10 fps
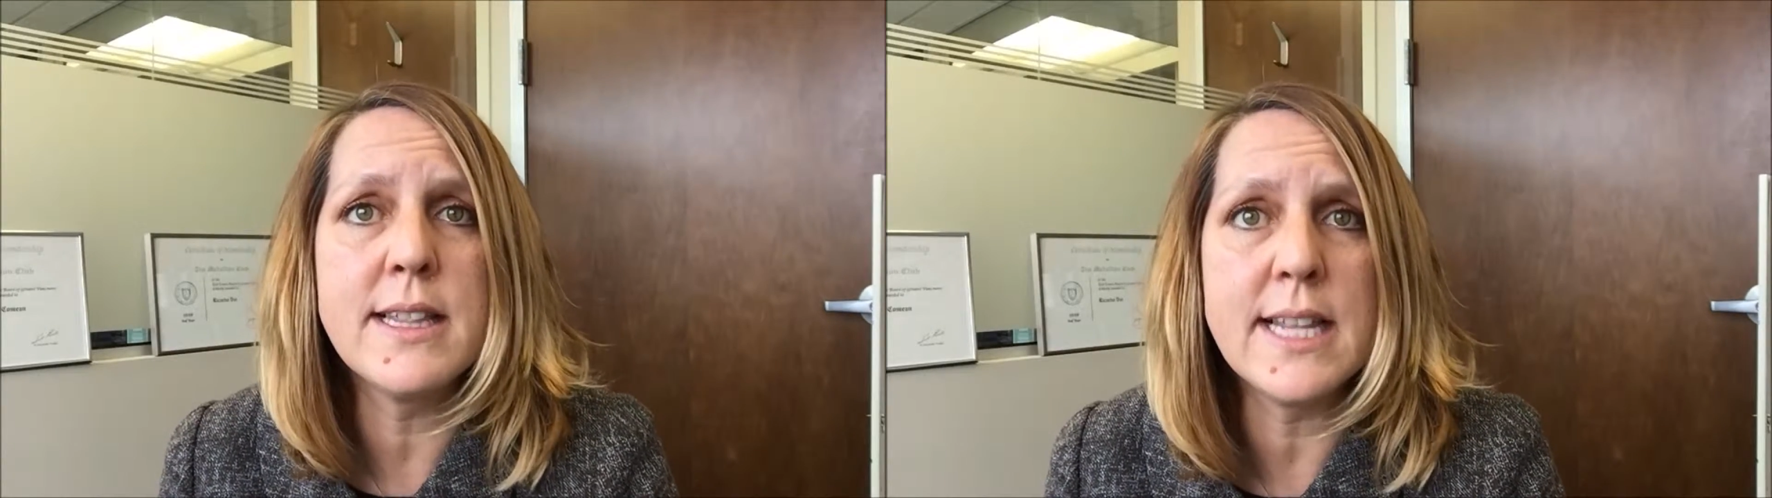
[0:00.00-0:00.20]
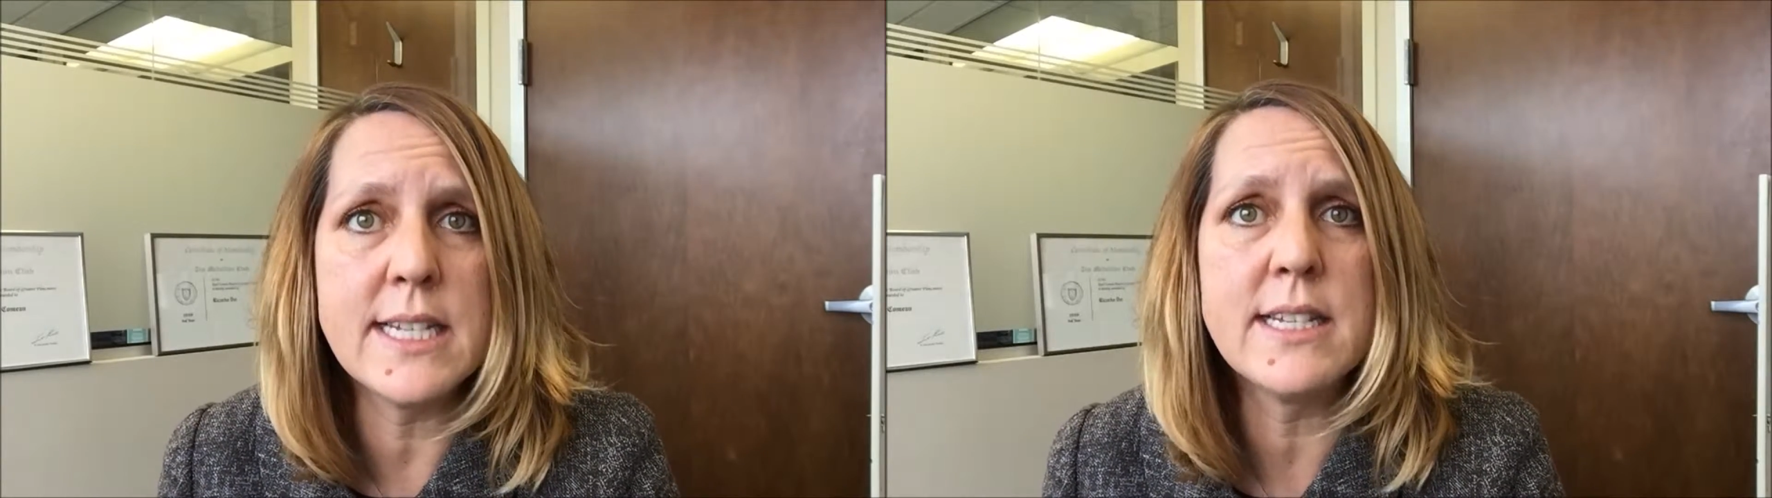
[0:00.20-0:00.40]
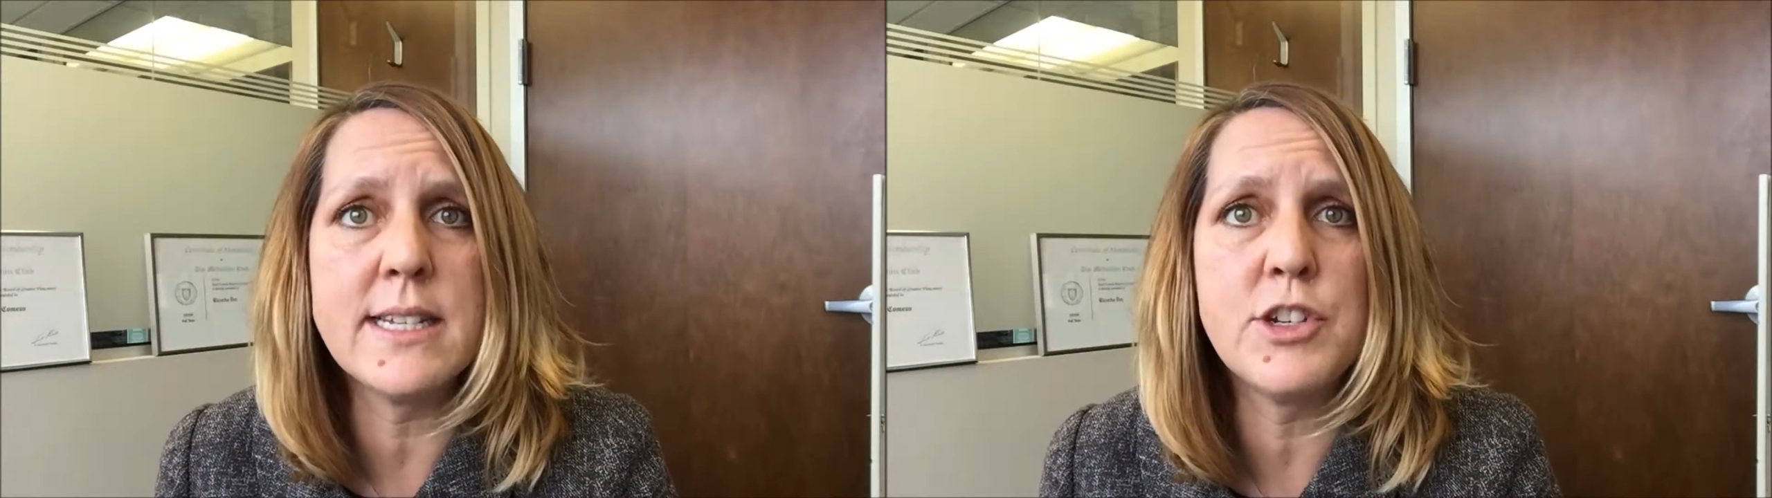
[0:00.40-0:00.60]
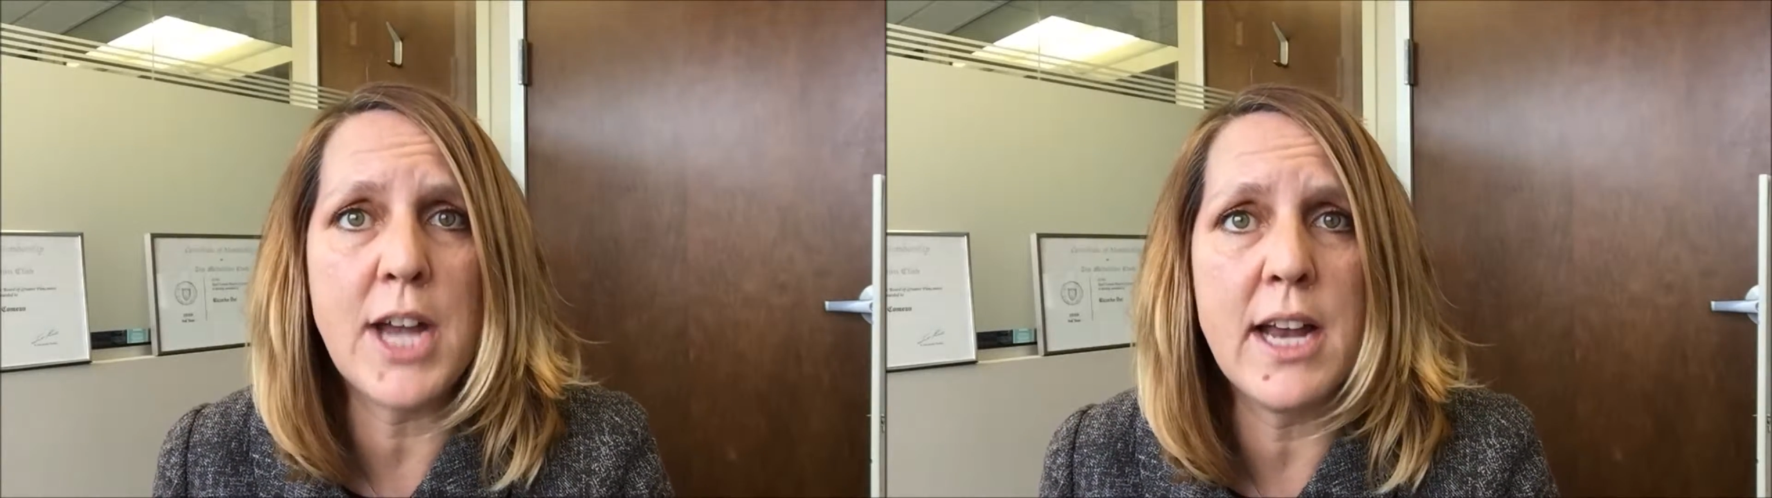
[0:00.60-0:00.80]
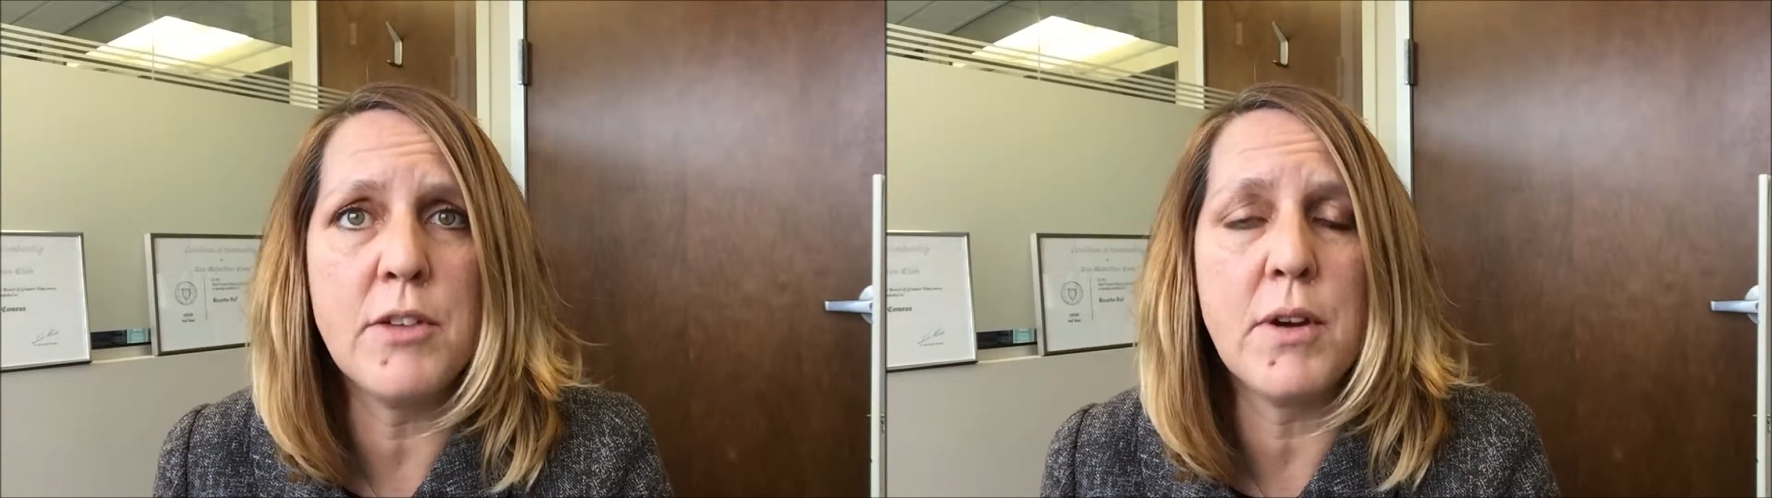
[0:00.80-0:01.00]
this
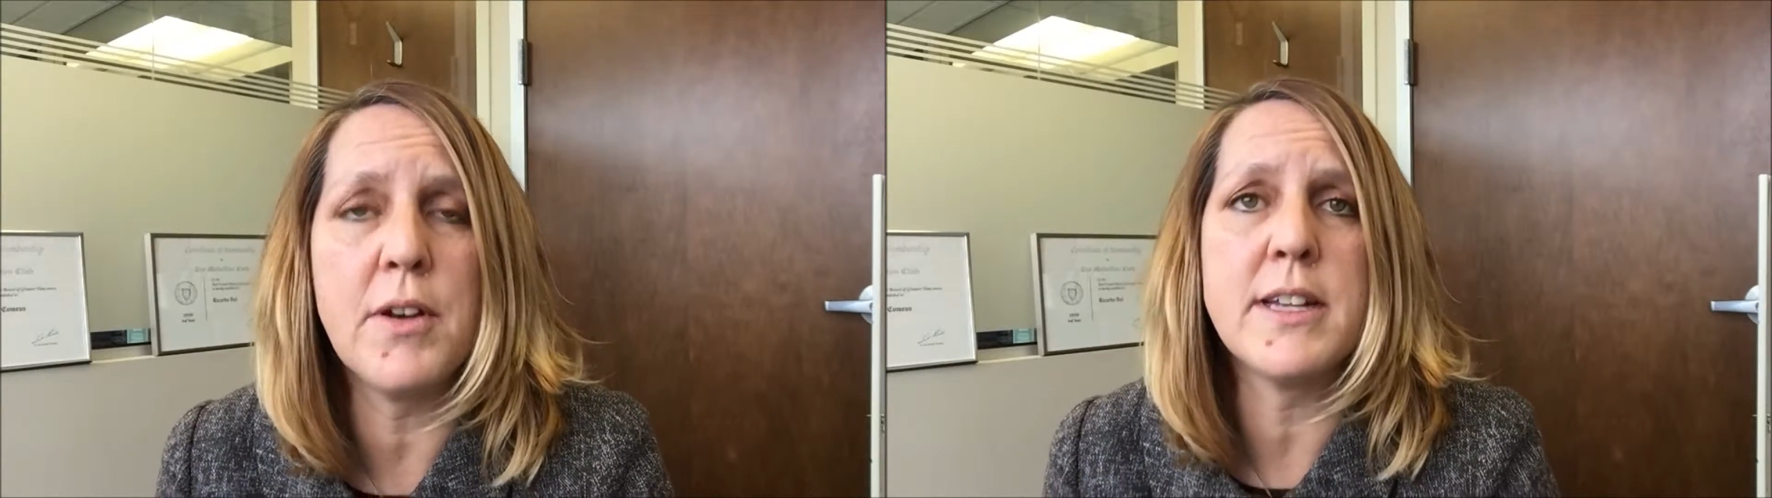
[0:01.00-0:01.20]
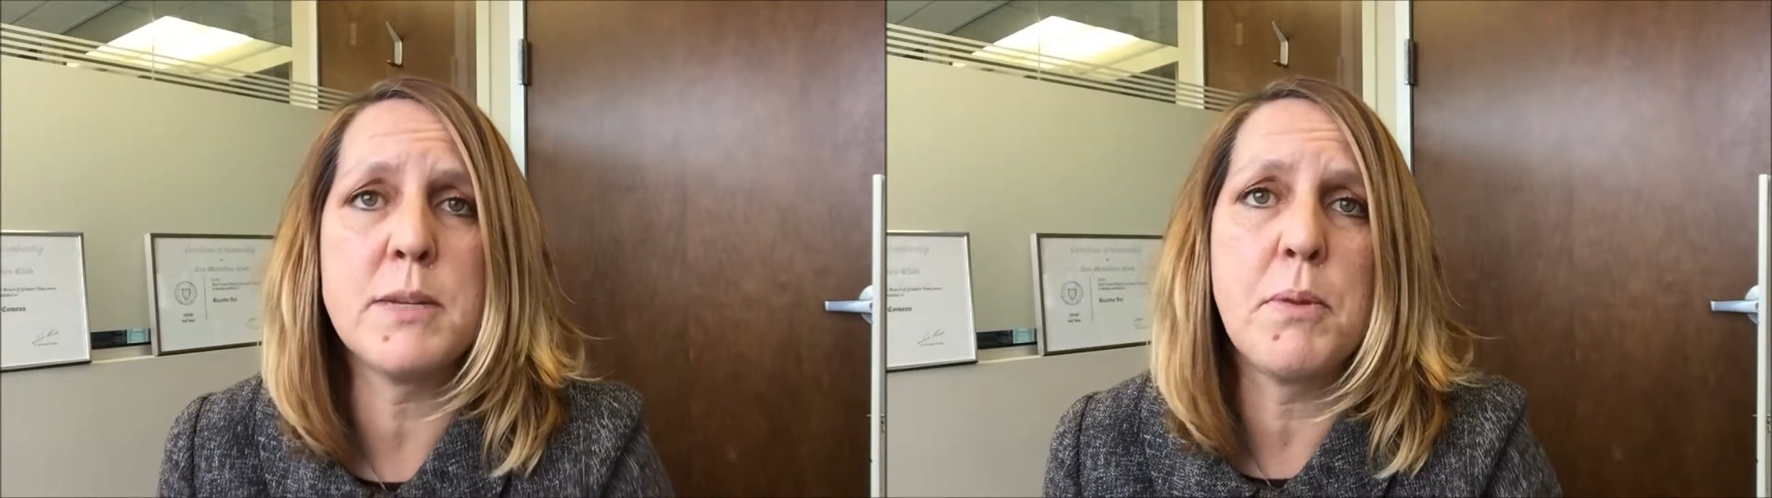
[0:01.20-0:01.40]
January as